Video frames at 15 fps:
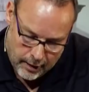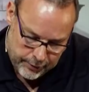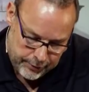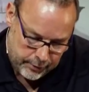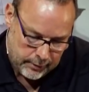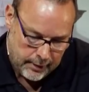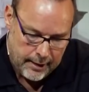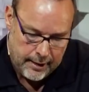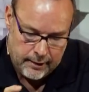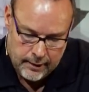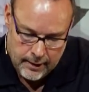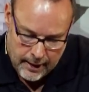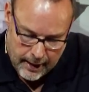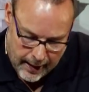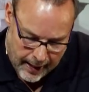
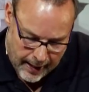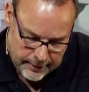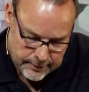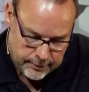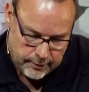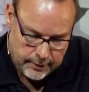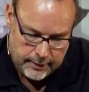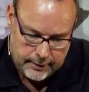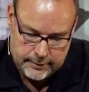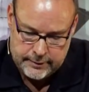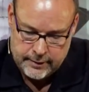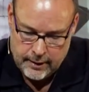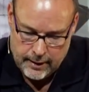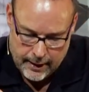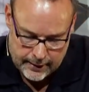underline,
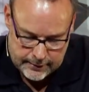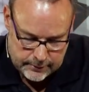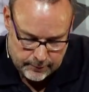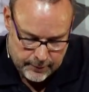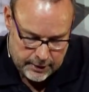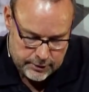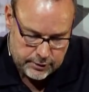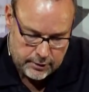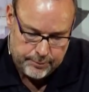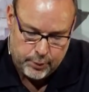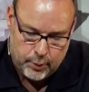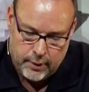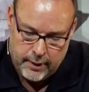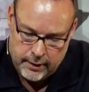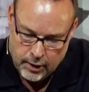asterisk, exclamation
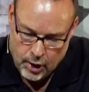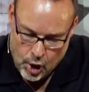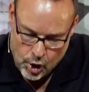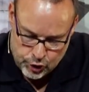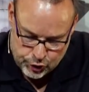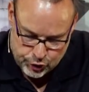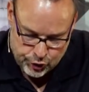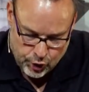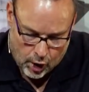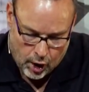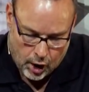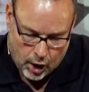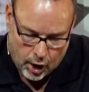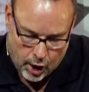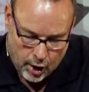point,
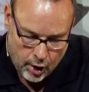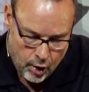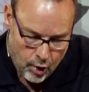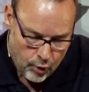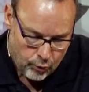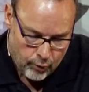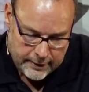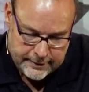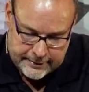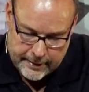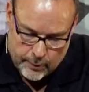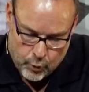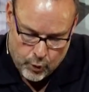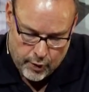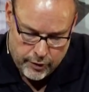star, right
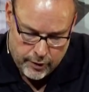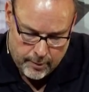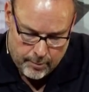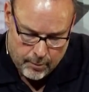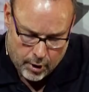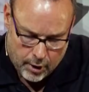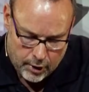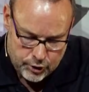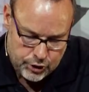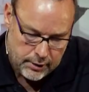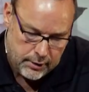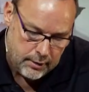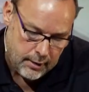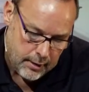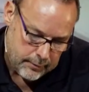somewhere in the
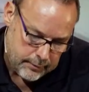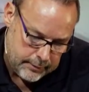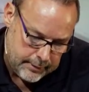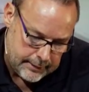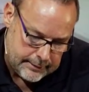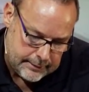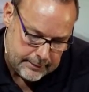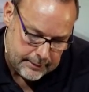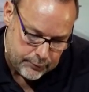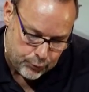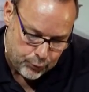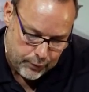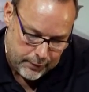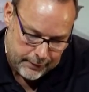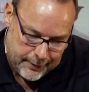margin. This is
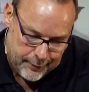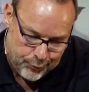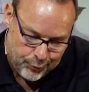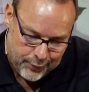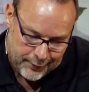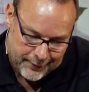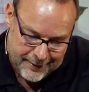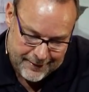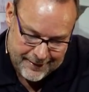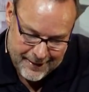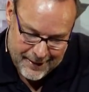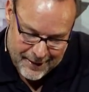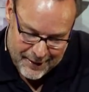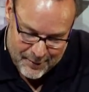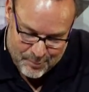really, really
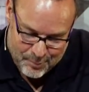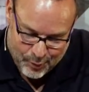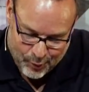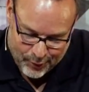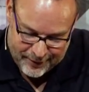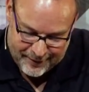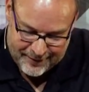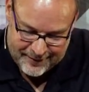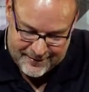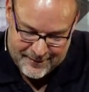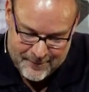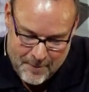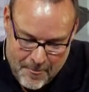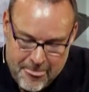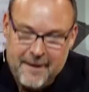
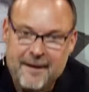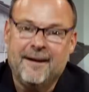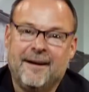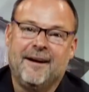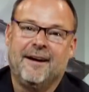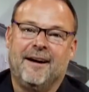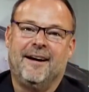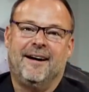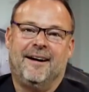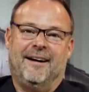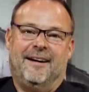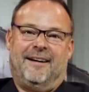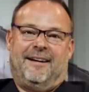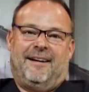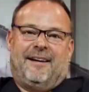important.
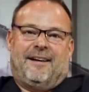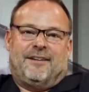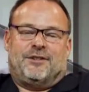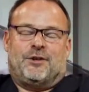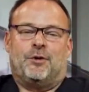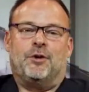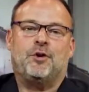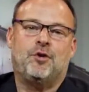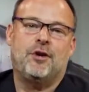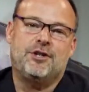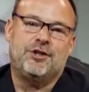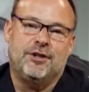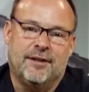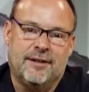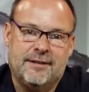So the
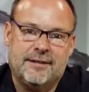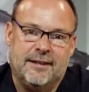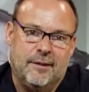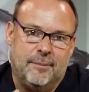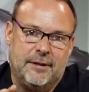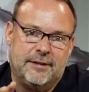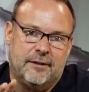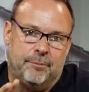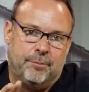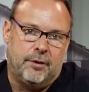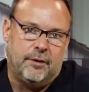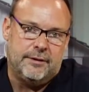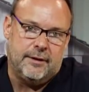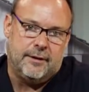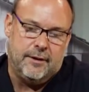Christians, in the midst of
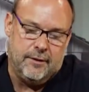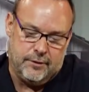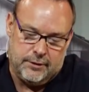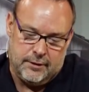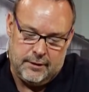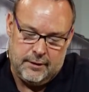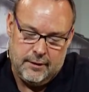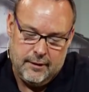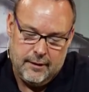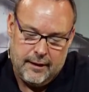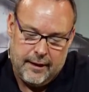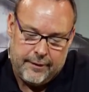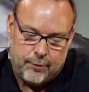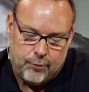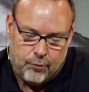persecution
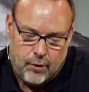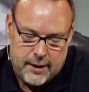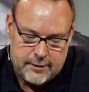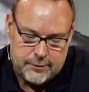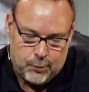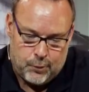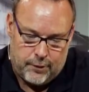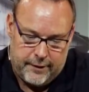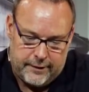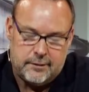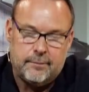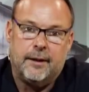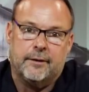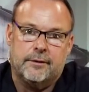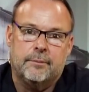and a race war
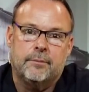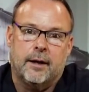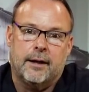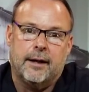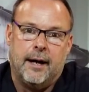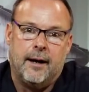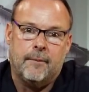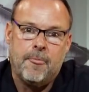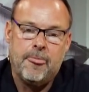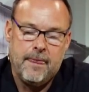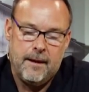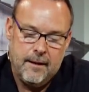that's about to break out,